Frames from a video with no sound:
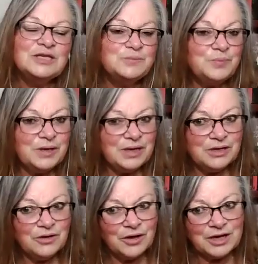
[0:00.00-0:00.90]
has
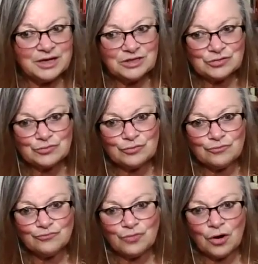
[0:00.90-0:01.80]
been like an
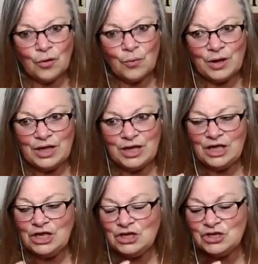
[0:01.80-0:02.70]
integral role
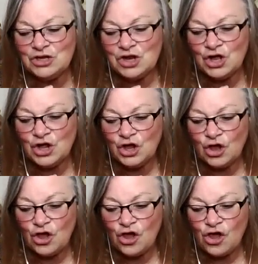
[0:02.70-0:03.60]
in
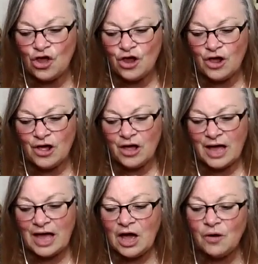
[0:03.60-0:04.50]

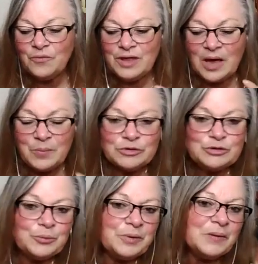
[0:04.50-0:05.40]
how the
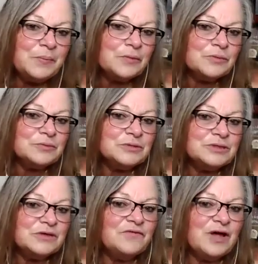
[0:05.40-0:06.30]
Aboriginal
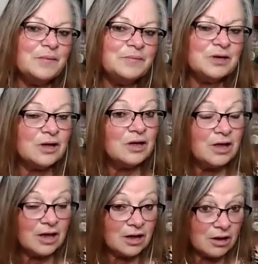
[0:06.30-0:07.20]
peoples developed
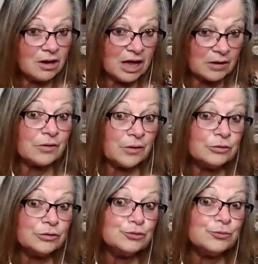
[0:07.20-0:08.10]

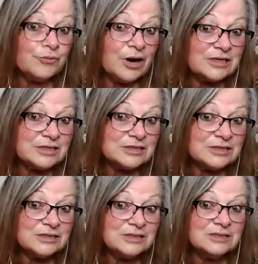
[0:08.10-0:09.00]
agricultural
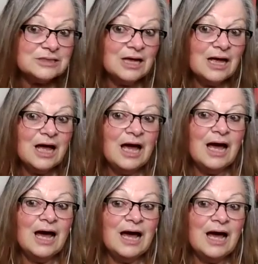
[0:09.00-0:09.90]
practices.
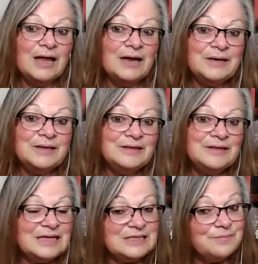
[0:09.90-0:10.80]
And
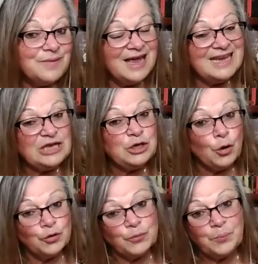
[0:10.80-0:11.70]
these may
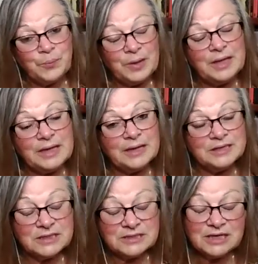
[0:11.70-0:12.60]
not
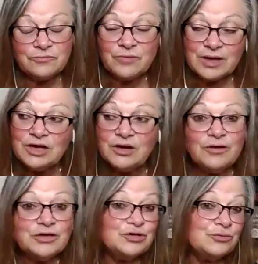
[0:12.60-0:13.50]
be, as I said,
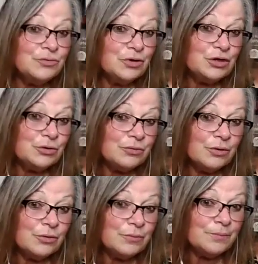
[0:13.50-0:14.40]
recognized through a
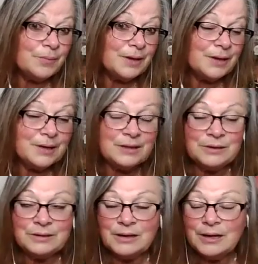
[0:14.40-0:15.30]

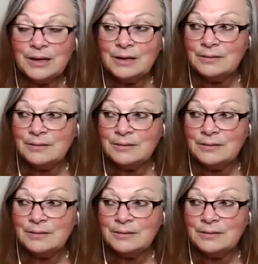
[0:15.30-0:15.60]
European